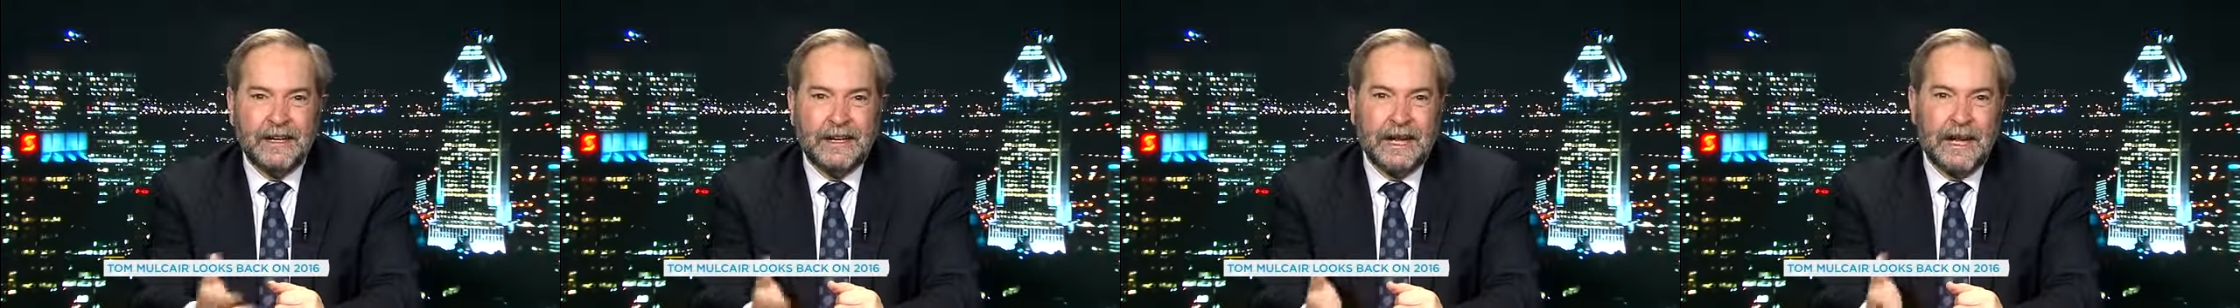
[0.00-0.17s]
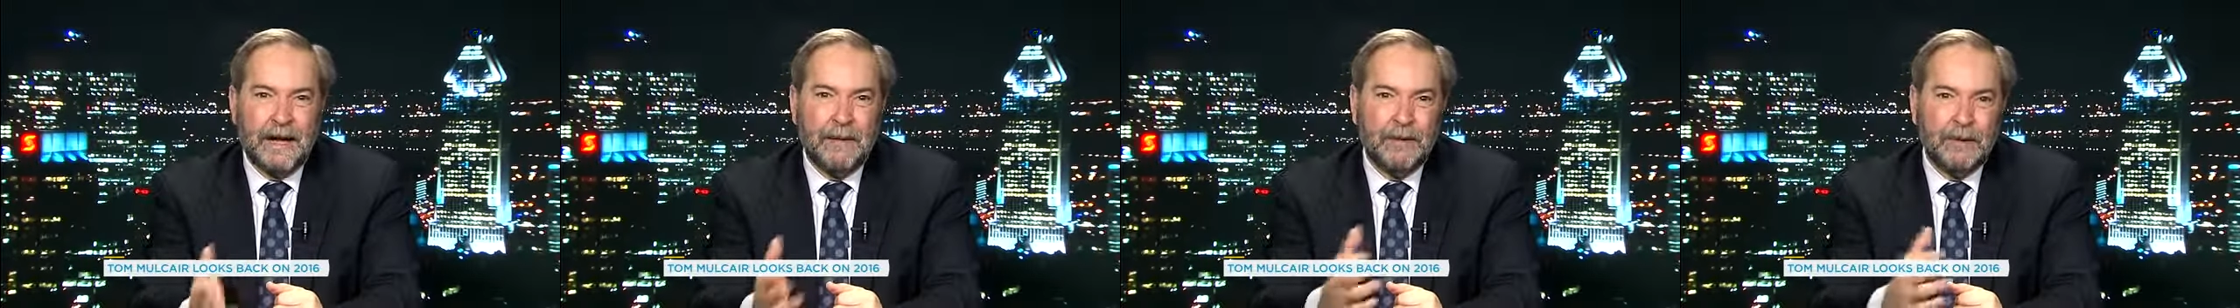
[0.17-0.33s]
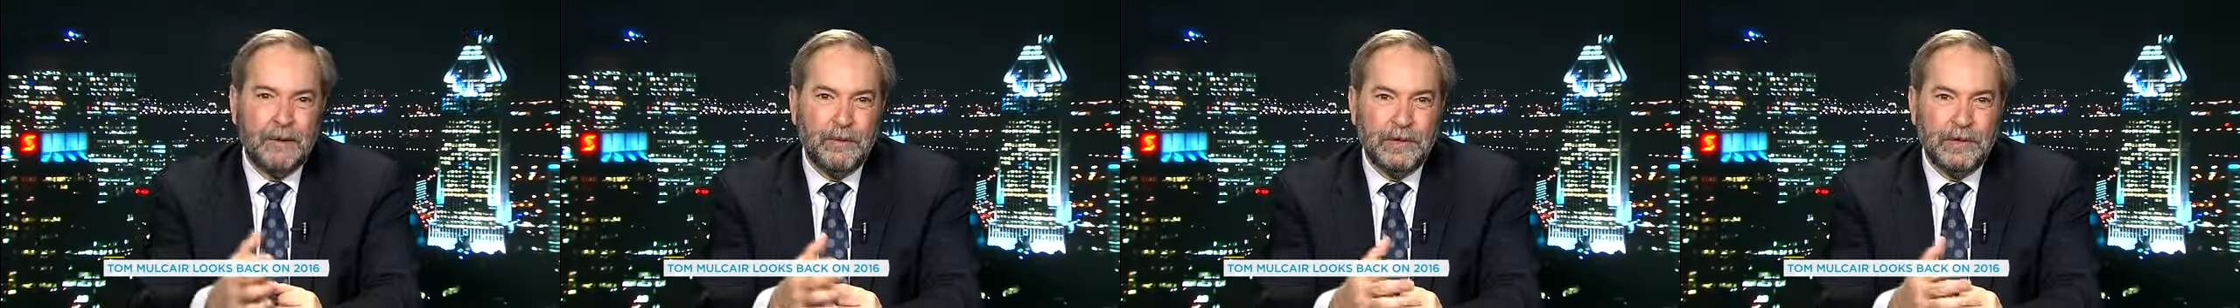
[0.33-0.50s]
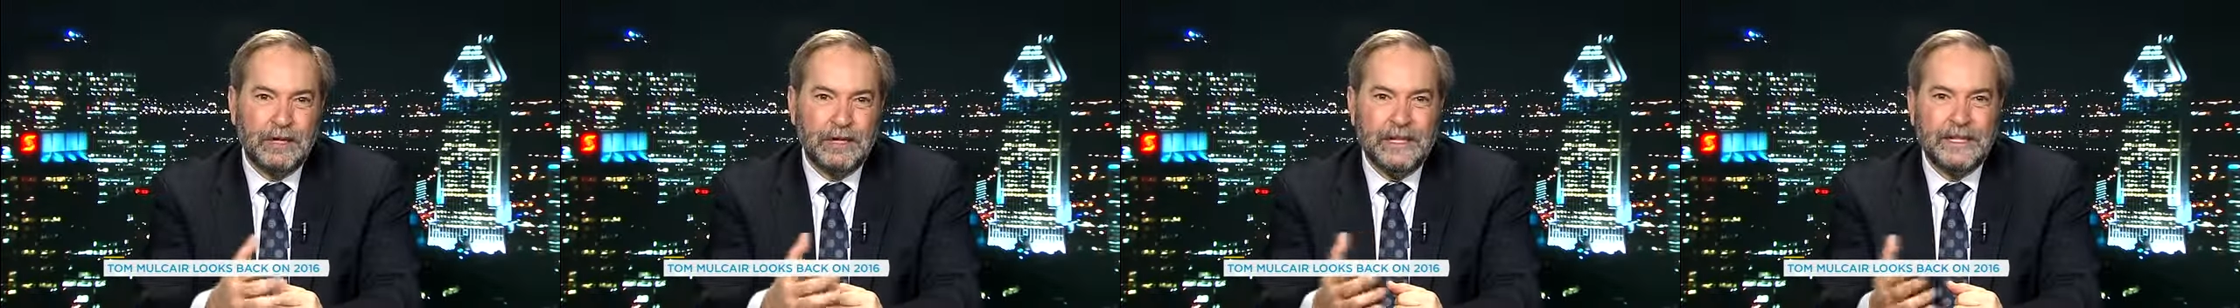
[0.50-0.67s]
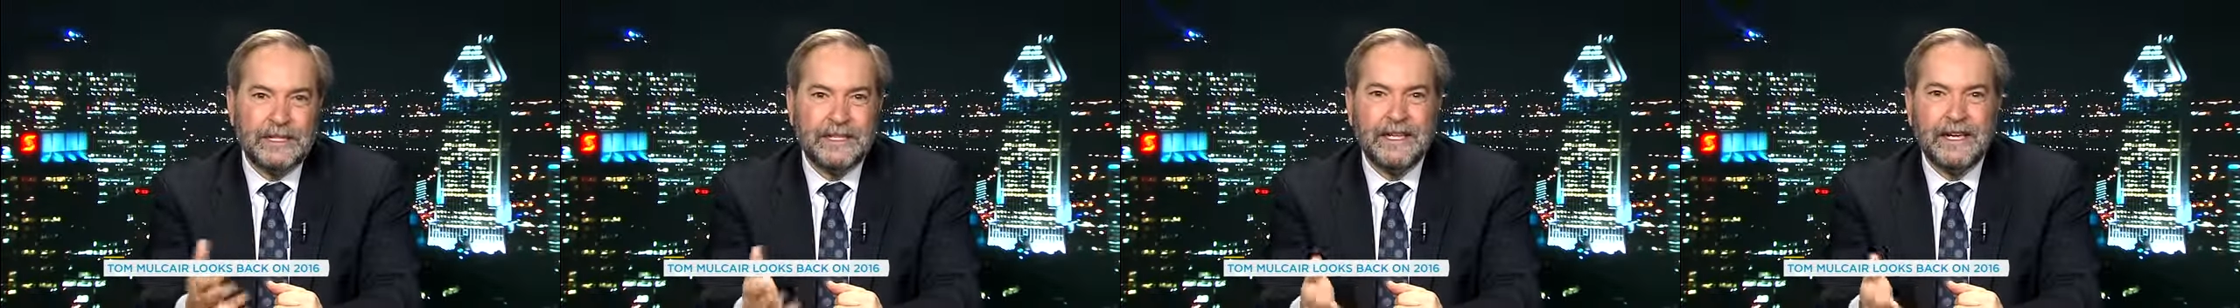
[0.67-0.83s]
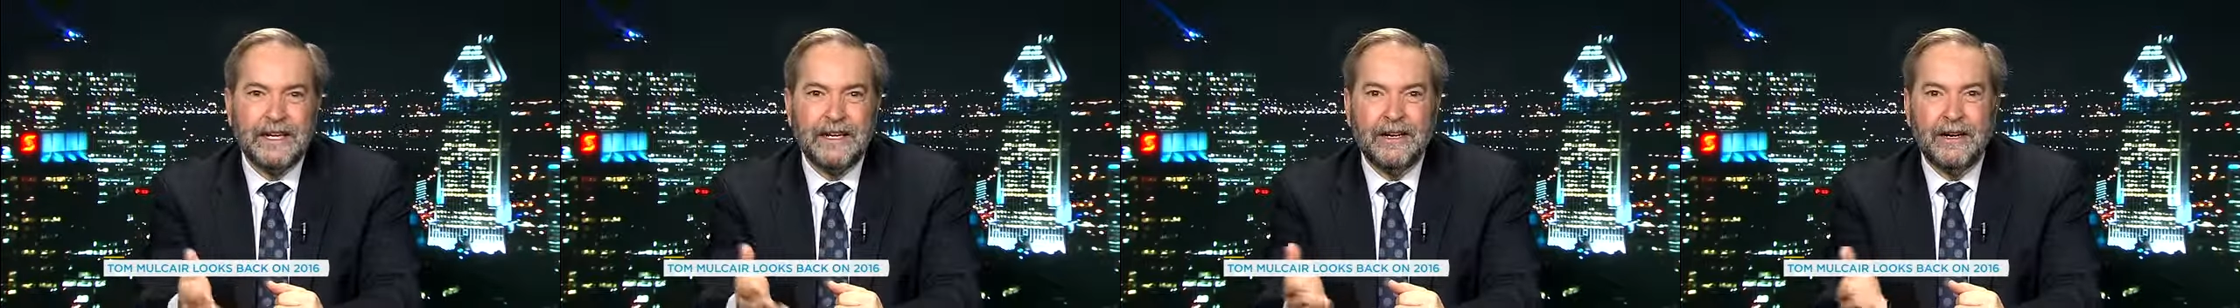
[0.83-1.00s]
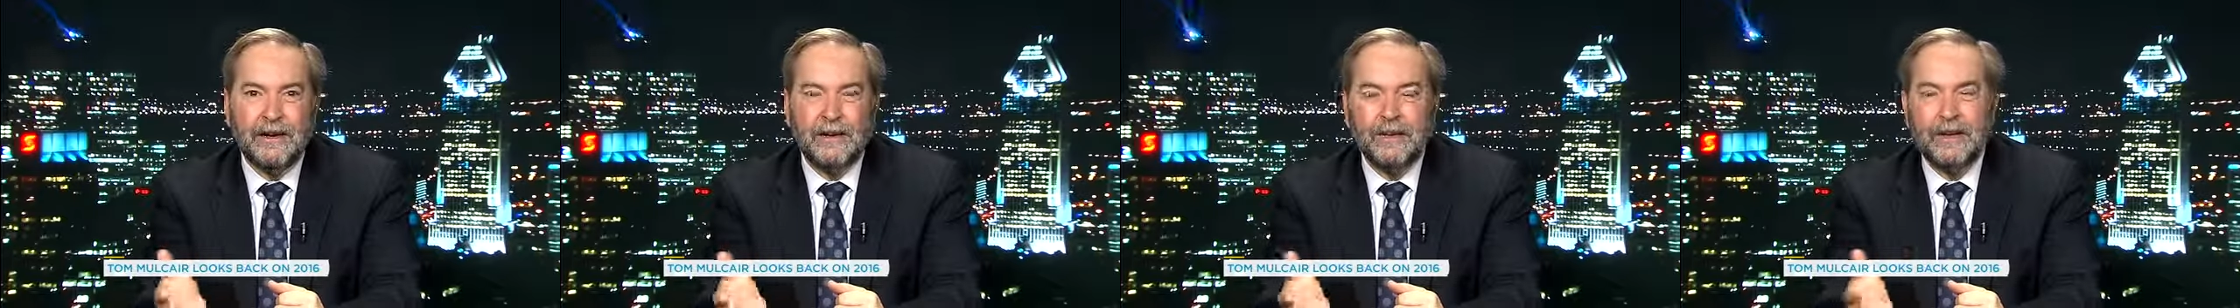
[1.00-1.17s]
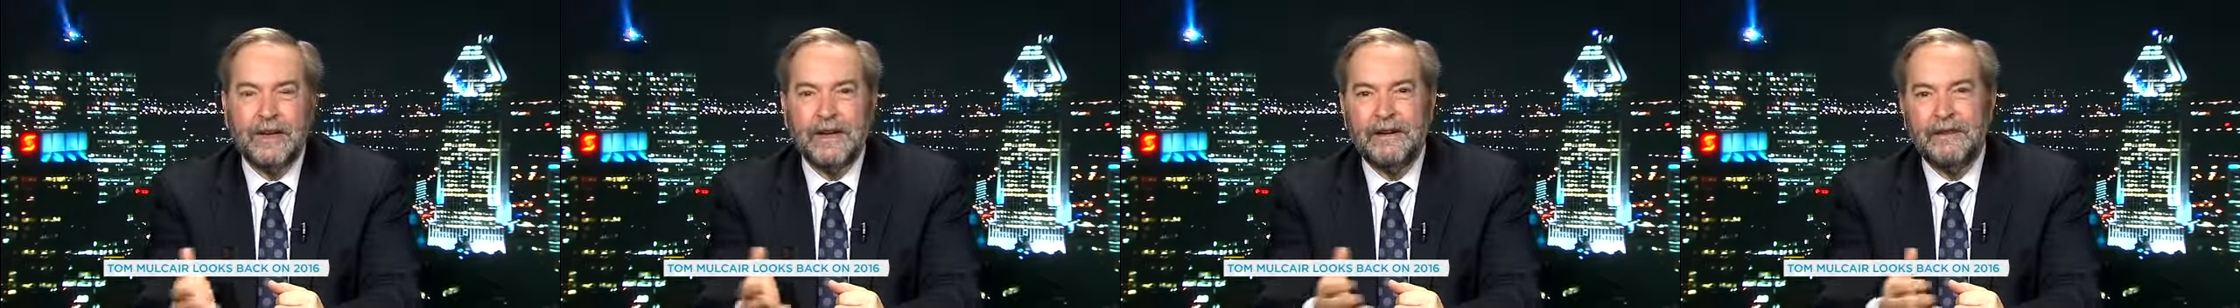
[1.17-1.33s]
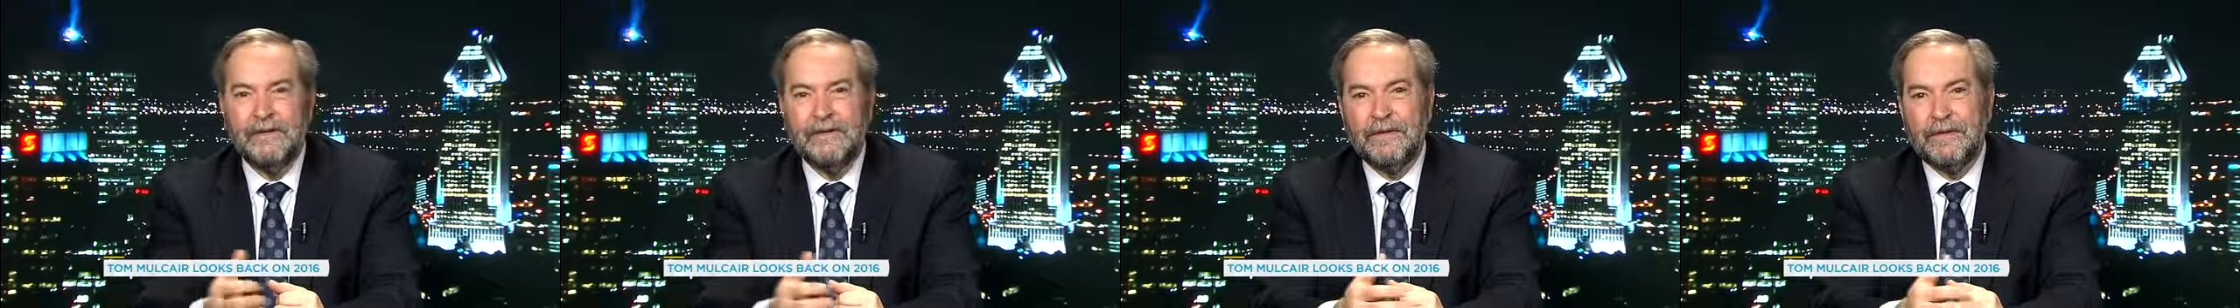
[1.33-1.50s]
like happened when Chrétien got
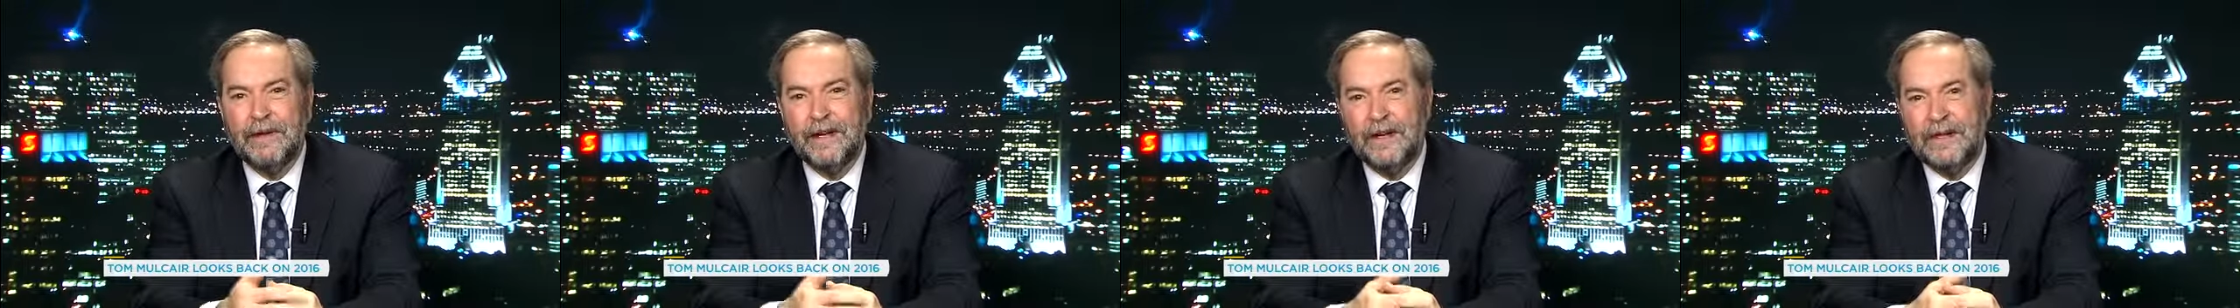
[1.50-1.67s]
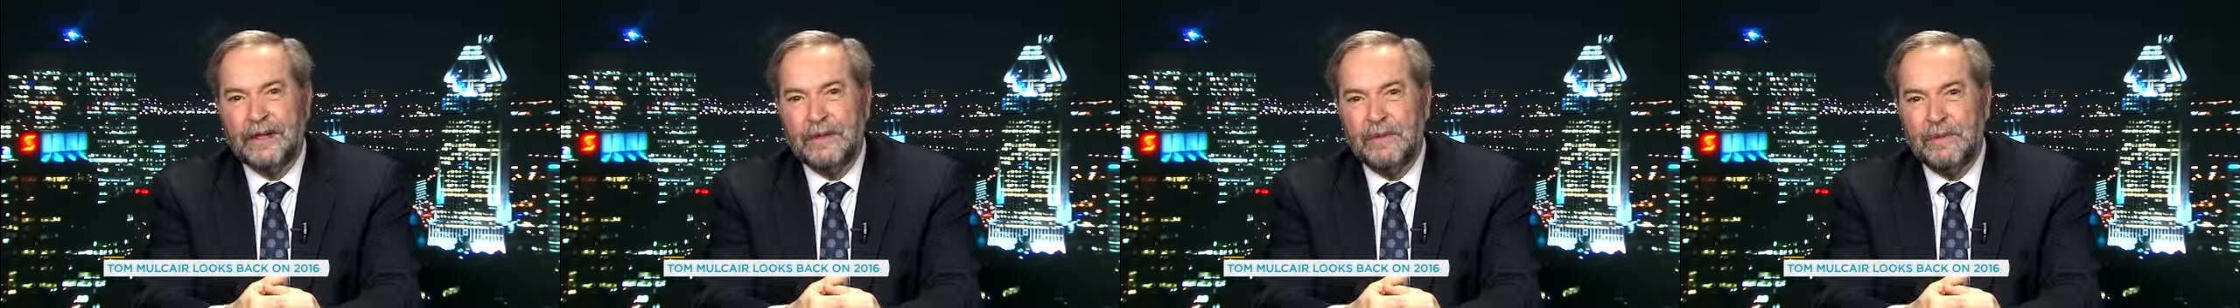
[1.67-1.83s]
rid of uh,